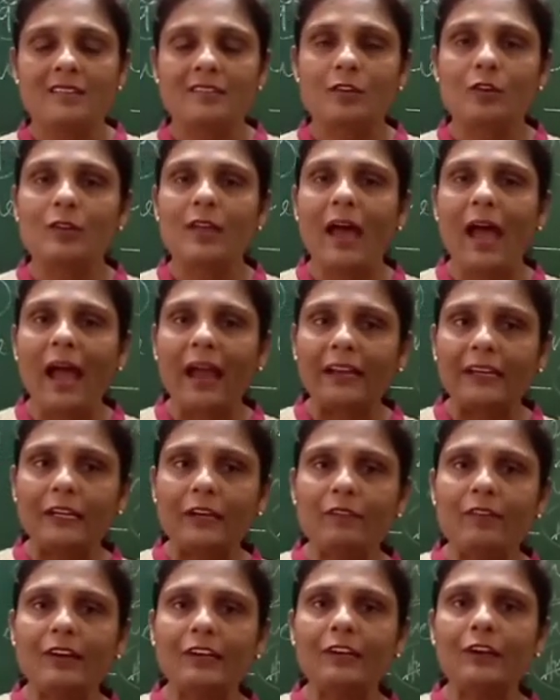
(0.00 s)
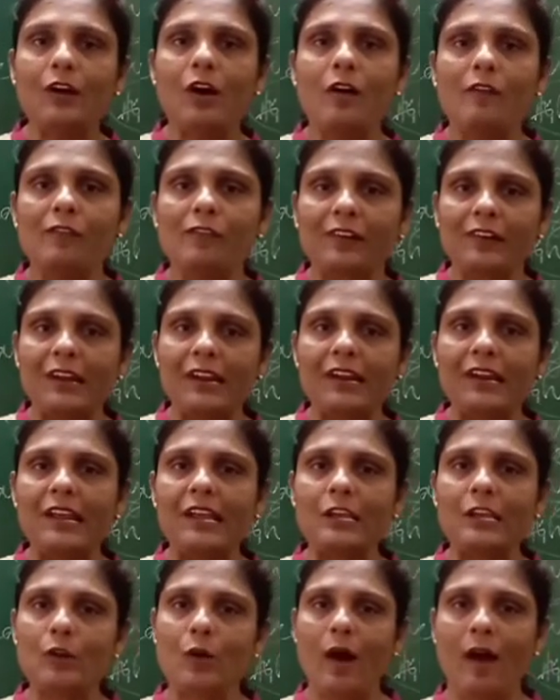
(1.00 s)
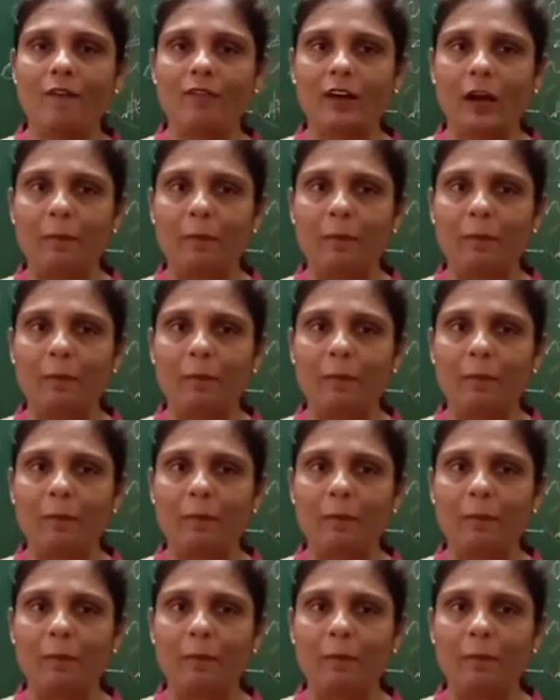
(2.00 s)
So the activity of reading you have